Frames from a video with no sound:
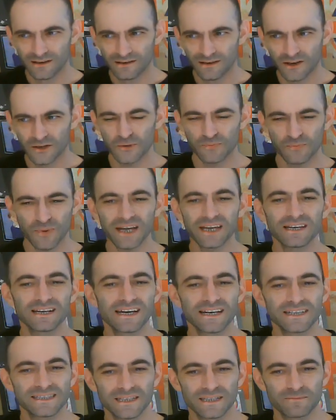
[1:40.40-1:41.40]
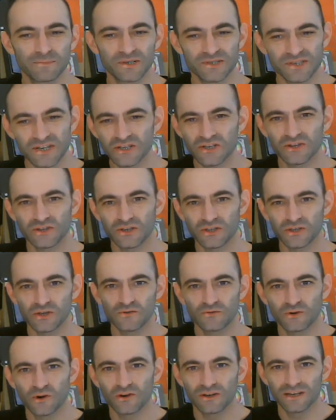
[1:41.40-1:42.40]
A speculated position that
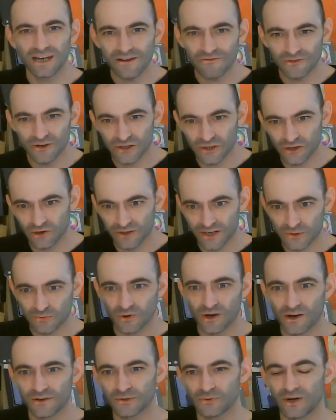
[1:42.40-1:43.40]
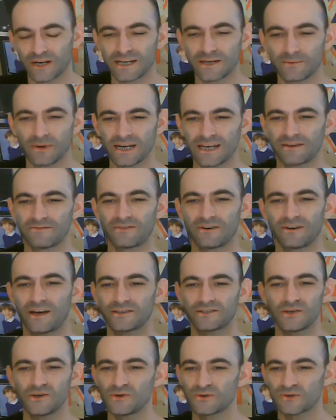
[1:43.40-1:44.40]
you've got leverage on is worth 20 million for
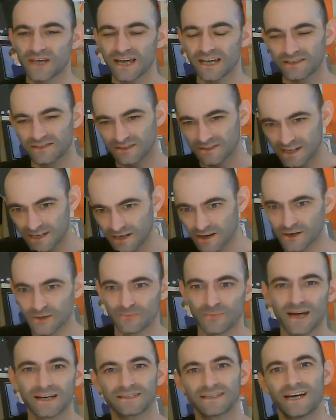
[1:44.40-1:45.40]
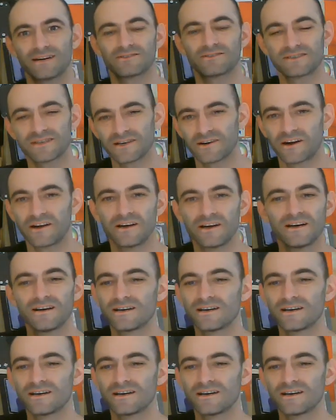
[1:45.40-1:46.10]
like 2 seconds and then it goes back down to zero.